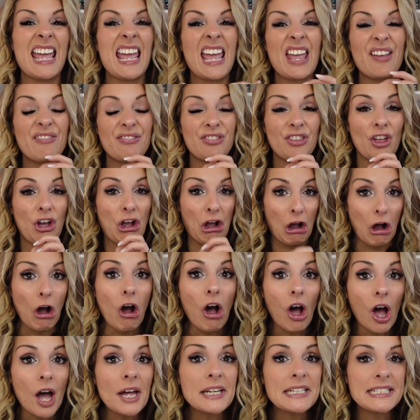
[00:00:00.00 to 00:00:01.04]
If the
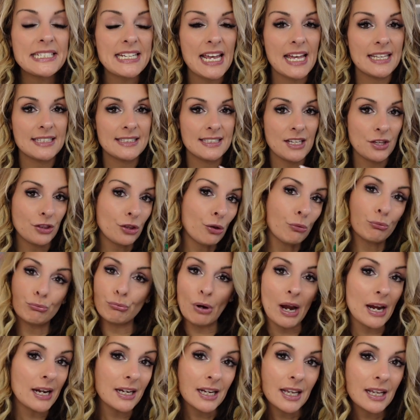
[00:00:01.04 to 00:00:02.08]
content and the
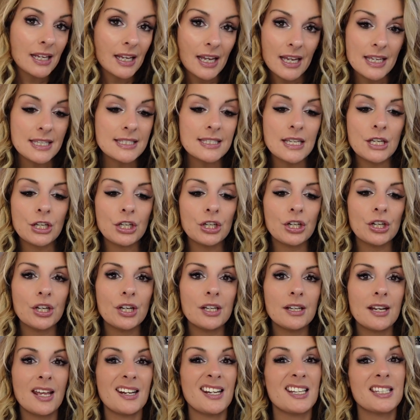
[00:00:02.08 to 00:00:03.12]
writing isn't
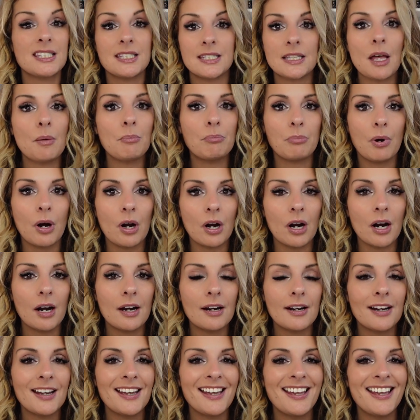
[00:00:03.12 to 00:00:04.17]
good and it's
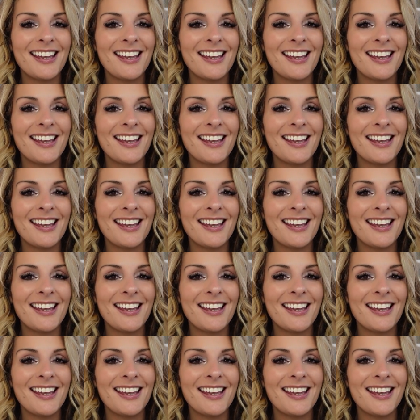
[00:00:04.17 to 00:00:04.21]
subpar,